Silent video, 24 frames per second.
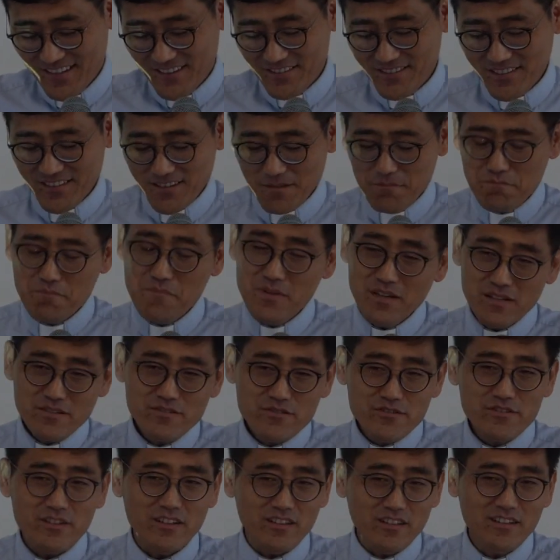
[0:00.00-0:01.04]
You see, the
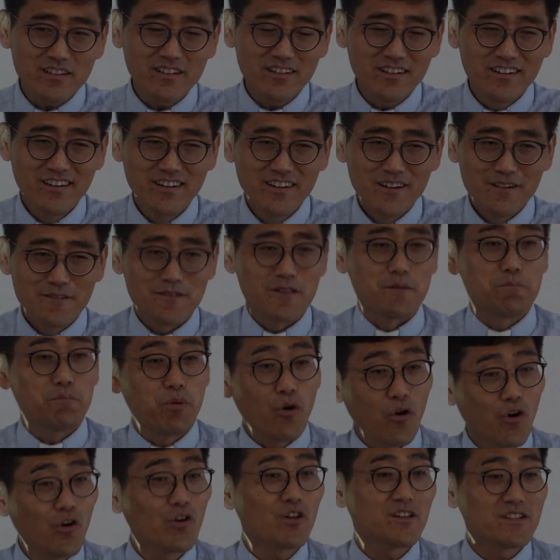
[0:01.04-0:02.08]
mystery that
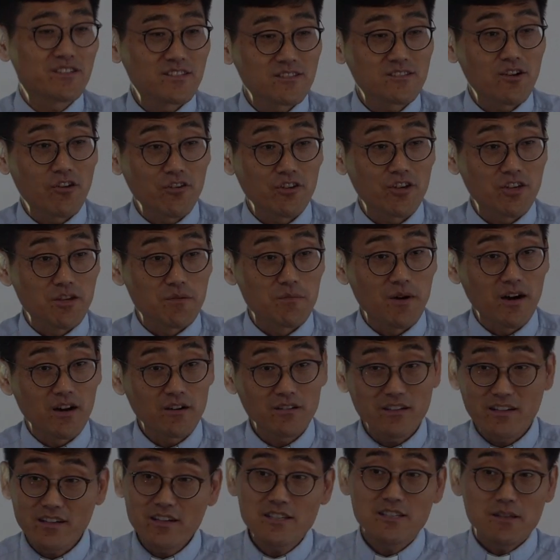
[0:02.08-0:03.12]
Paul is talking
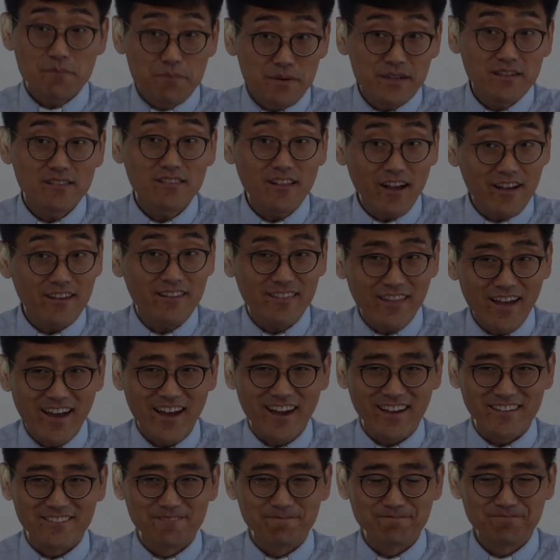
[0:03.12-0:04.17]
about is a bit like
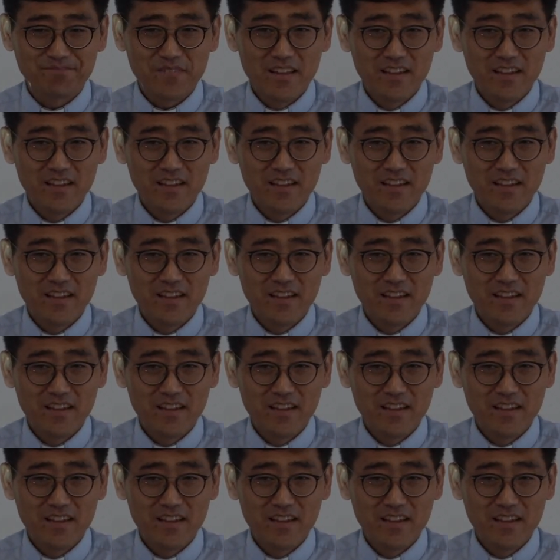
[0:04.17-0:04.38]
that.